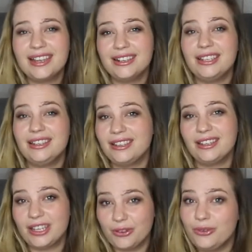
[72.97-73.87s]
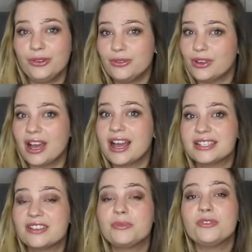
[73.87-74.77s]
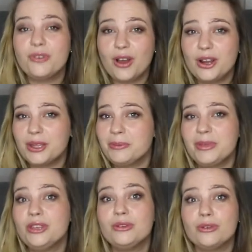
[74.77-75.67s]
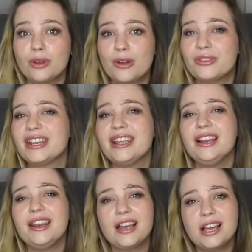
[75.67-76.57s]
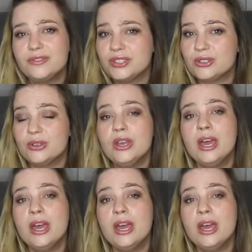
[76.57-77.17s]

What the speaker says: and if you guys have been following me, you know that he loves to